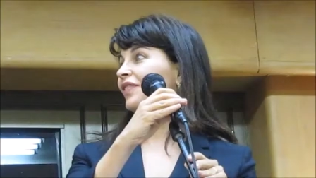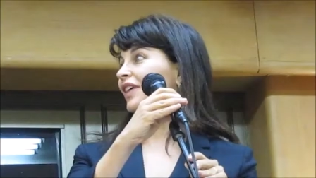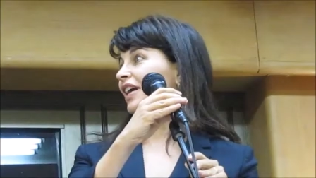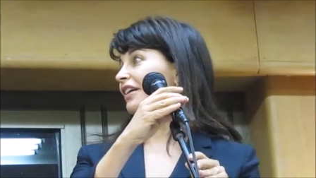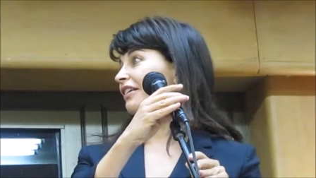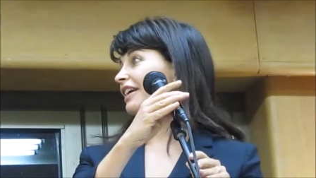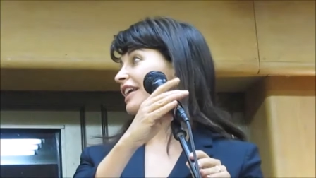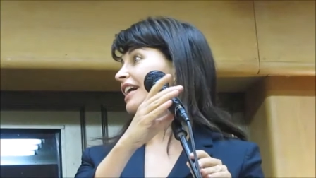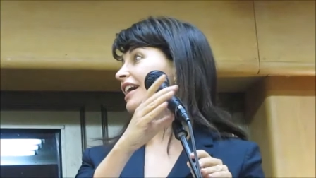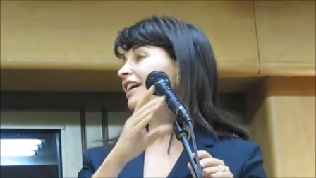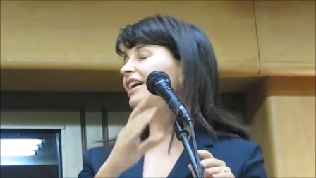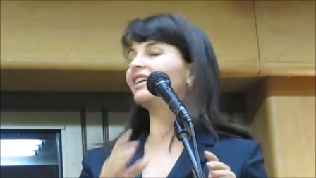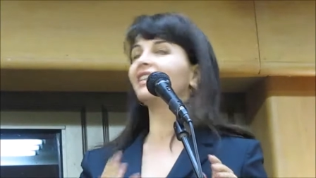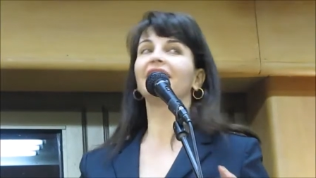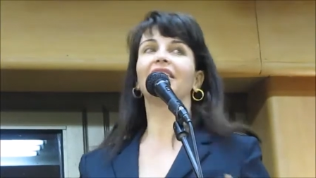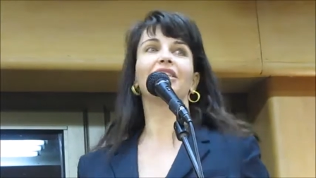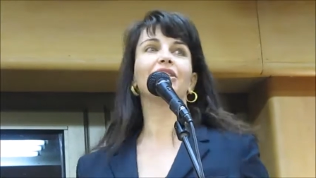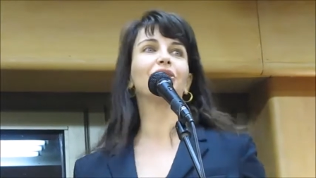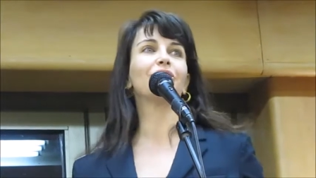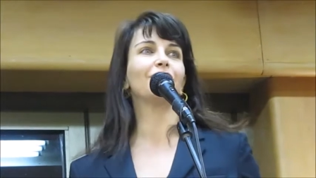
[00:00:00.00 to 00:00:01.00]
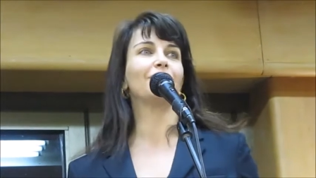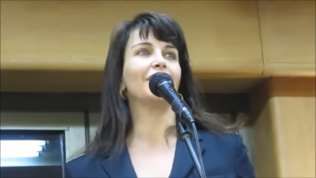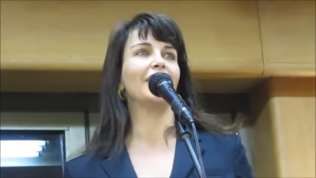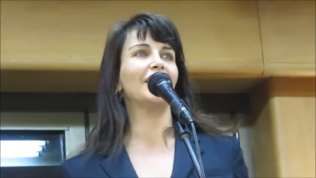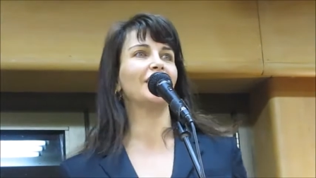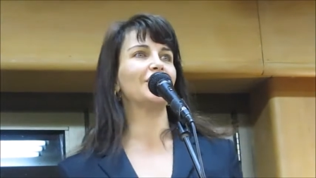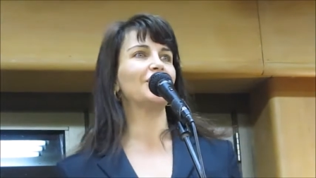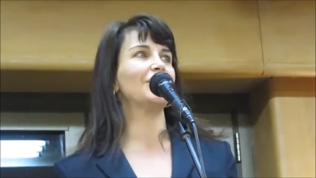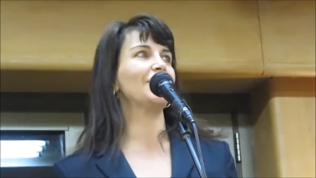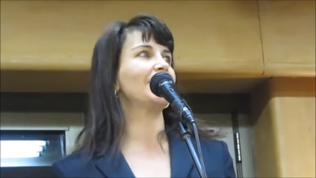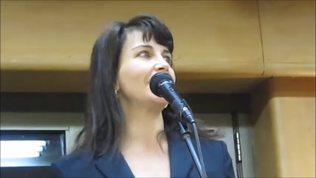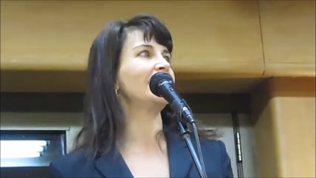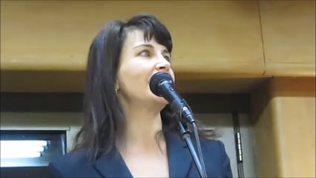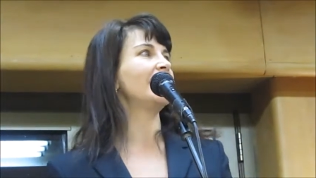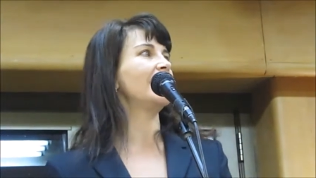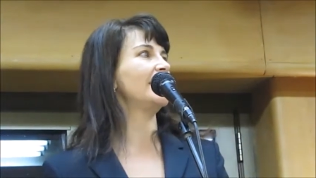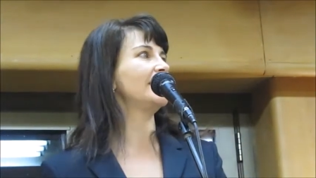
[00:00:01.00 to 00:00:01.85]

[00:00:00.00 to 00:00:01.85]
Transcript: very kind introduction.